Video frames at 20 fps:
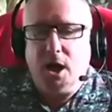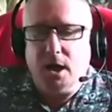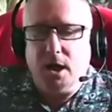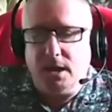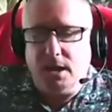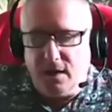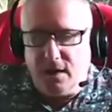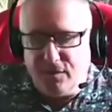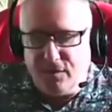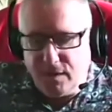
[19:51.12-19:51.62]

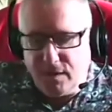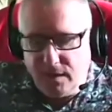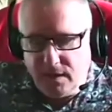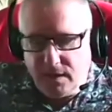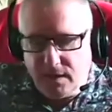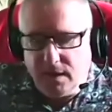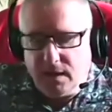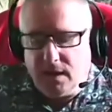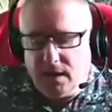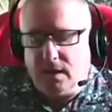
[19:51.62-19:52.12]
given
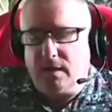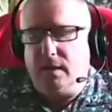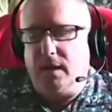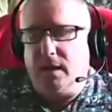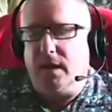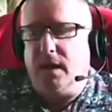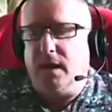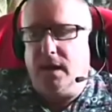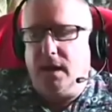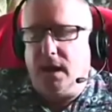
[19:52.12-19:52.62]

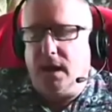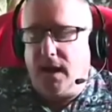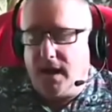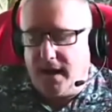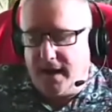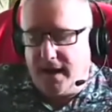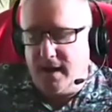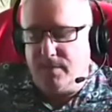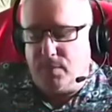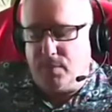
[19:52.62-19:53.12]
the
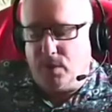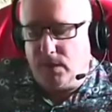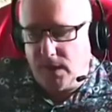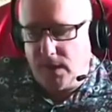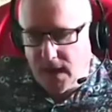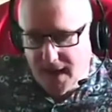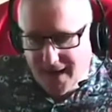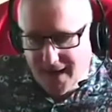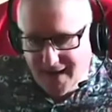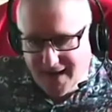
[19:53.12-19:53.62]
label
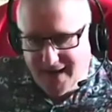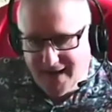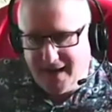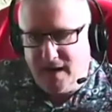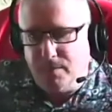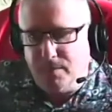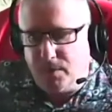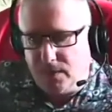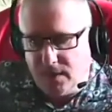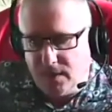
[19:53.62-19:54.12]
a
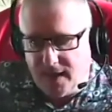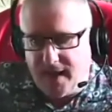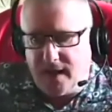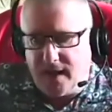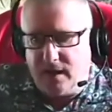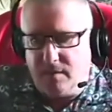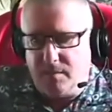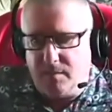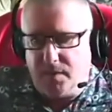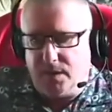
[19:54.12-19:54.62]
label
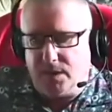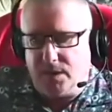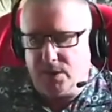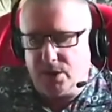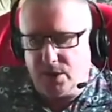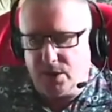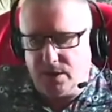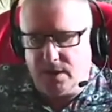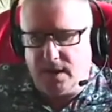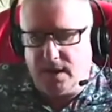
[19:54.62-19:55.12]
element,
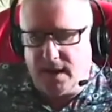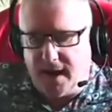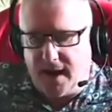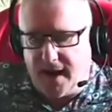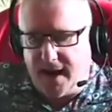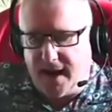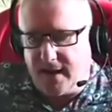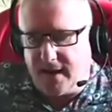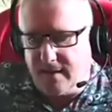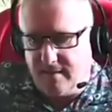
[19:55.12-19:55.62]

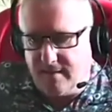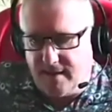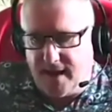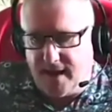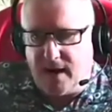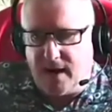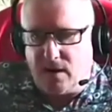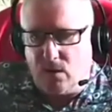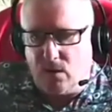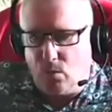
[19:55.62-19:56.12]
and
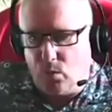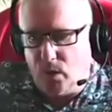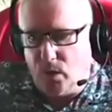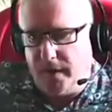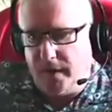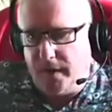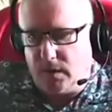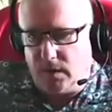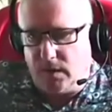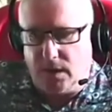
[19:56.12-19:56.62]
that
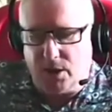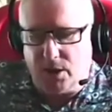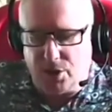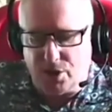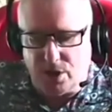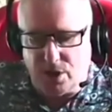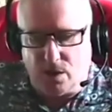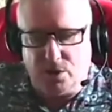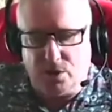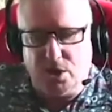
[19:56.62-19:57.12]
will
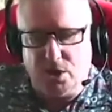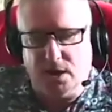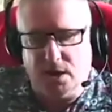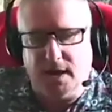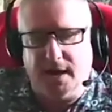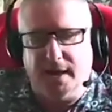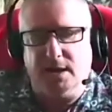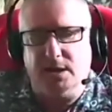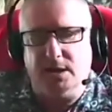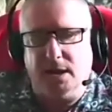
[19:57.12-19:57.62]

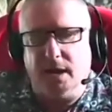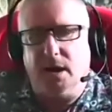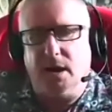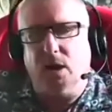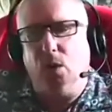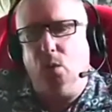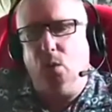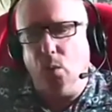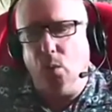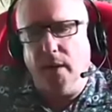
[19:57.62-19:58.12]
associate it
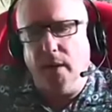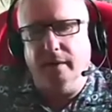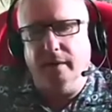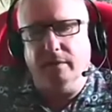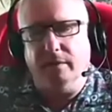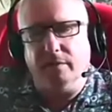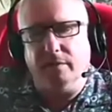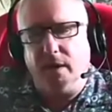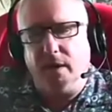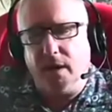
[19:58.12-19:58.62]

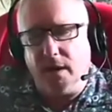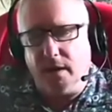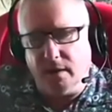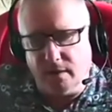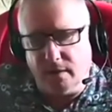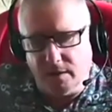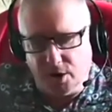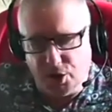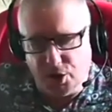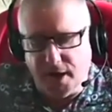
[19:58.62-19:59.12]
with
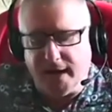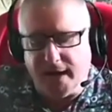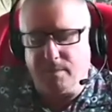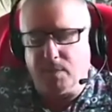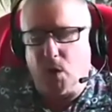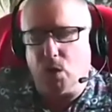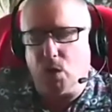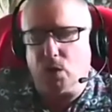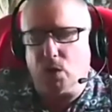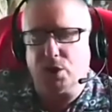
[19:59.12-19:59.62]
the
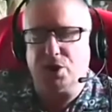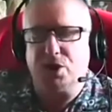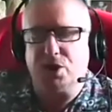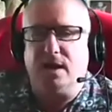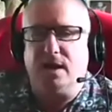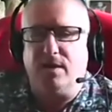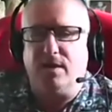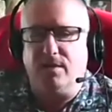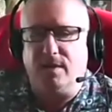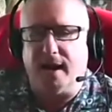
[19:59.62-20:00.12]
checkbox.
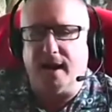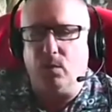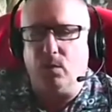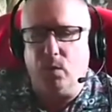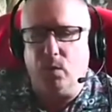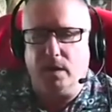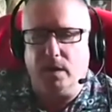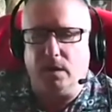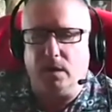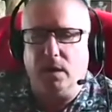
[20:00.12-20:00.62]
That
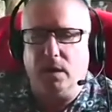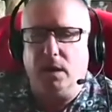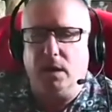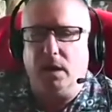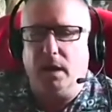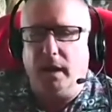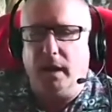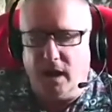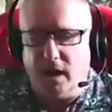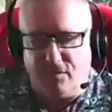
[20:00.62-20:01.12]
will,
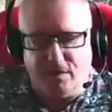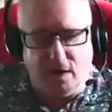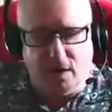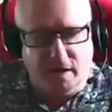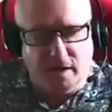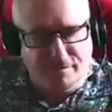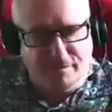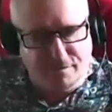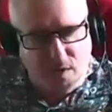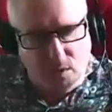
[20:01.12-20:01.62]
if I
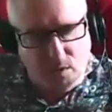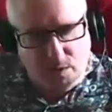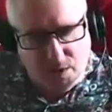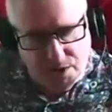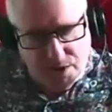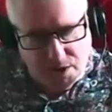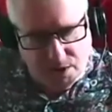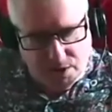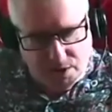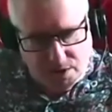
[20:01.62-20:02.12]

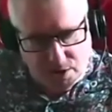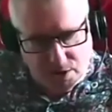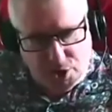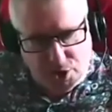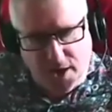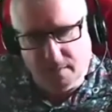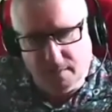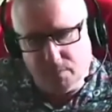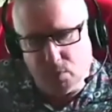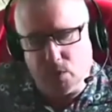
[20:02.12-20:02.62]
focus into the
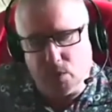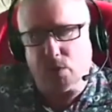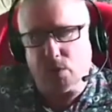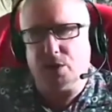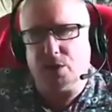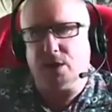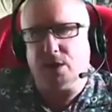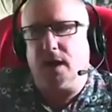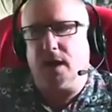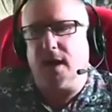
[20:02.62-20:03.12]

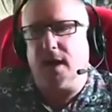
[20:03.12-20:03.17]
checkbox and I